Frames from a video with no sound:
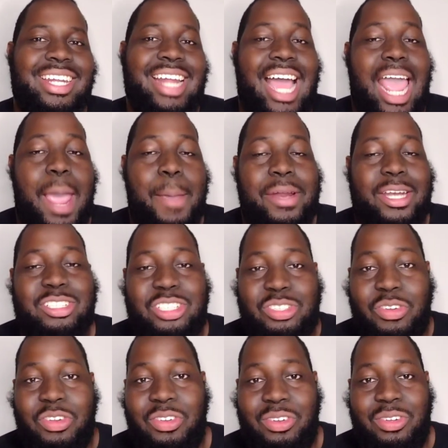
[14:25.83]
not happy just
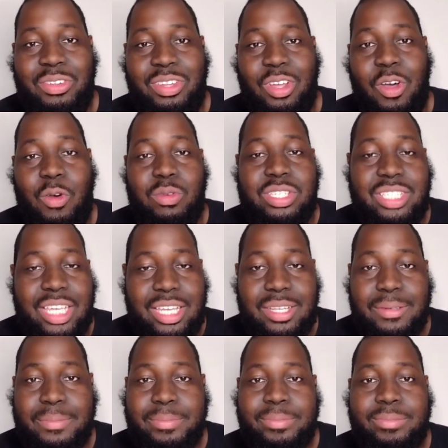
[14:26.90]
you the
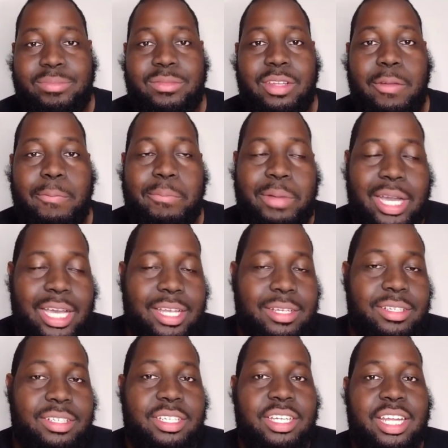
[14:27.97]
OC,
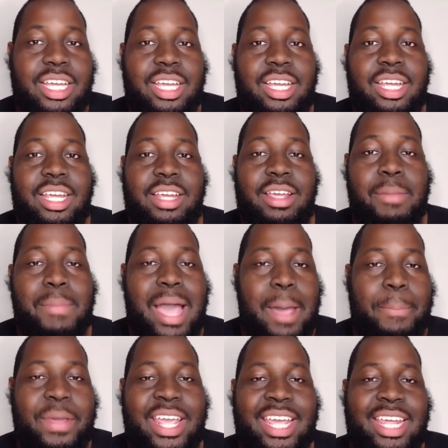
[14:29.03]
but in
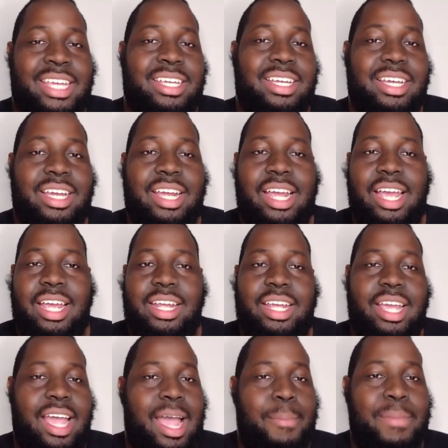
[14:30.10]
my opinion,
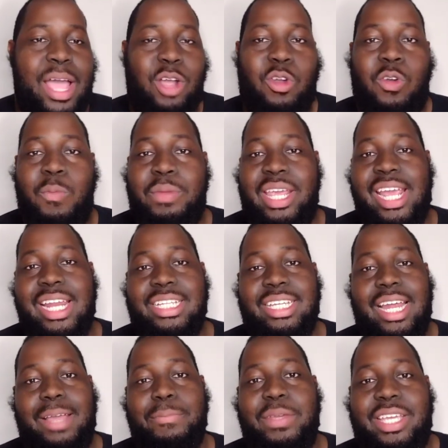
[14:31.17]
I'm not going to begin into that